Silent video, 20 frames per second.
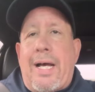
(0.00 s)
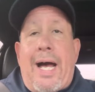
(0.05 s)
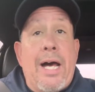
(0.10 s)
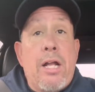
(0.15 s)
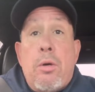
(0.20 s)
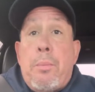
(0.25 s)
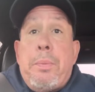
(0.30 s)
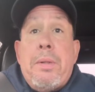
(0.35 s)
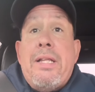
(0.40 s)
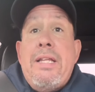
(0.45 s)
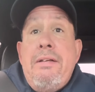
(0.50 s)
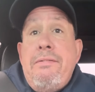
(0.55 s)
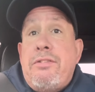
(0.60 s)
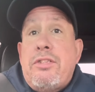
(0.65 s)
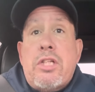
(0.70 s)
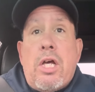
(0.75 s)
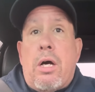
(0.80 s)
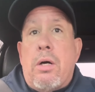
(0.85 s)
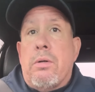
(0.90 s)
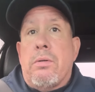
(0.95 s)
I don't believe
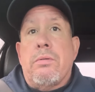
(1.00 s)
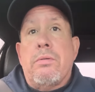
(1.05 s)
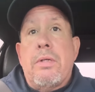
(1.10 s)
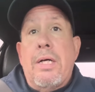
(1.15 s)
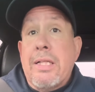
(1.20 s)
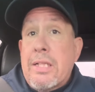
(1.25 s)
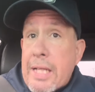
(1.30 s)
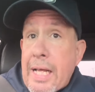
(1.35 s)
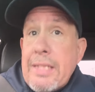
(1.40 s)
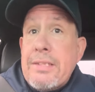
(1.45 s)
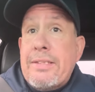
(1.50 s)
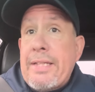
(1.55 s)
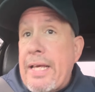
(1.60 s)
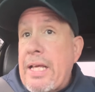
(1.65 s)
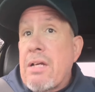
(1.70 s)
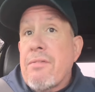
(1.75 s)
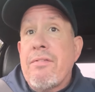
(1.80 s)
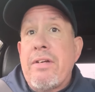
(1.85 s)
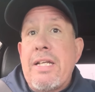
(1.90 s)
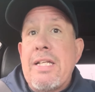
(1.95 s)
so. Unless they
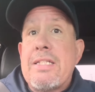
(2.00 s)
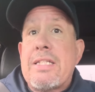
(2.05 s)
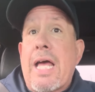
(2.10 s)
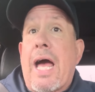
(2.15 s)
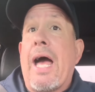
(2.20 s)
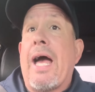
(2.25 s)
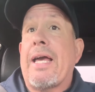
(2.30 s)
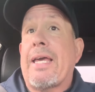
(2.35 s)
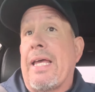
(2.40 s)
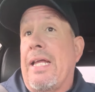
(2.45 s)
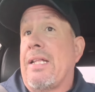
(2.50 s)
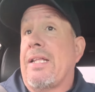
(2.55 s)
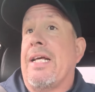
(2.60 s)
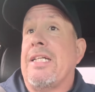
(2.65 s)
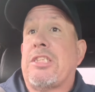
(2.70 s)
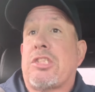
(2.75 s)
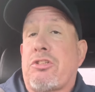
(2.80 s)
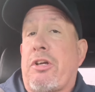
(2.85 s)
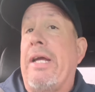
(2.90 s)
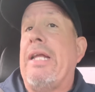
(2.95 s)
get rid of Dak,
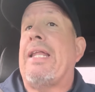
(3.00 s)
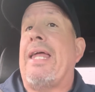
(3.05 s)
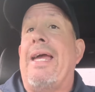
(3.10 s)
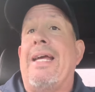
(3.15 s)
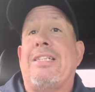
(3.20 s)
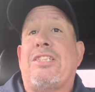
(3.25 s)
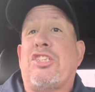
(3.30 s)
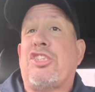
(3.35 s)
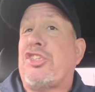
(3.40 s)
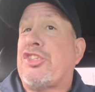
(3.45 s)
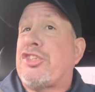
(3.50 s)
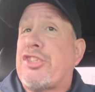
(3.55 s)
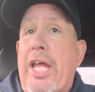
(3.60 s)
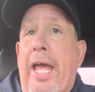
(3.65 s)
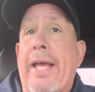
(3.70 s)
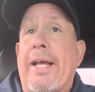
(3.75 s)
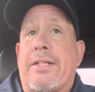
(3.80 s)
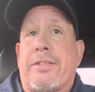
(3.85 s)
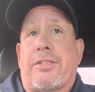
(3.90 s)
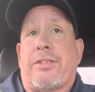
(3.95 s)
unless Trey Lance
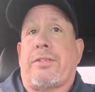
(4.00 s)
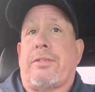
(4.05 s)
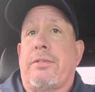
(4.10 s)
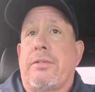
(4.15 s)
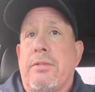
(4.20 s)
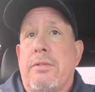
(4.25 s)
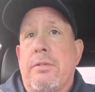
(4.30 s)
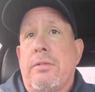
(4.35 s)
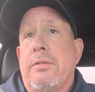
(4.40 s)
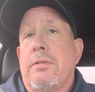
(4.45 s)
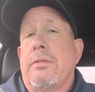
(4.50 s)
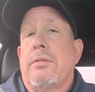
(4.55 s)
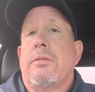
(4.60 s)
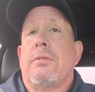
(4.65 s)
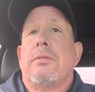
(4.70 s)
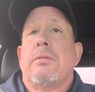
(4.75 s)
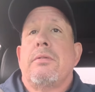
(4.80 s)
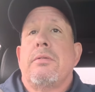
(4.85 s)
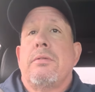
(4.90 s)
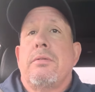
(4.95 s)
stinks,
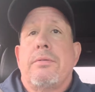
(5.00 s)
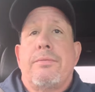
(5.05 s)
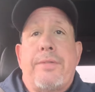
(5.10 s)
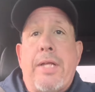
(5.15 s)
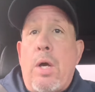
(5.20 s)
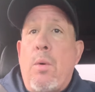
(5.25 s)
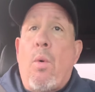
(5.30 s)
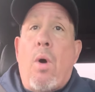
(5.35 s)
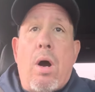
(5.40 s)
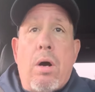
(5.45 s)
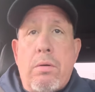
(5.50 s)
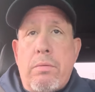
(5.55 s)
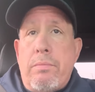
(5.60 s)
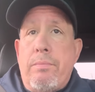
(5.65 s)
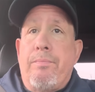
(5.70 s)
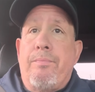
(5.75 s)
they won't.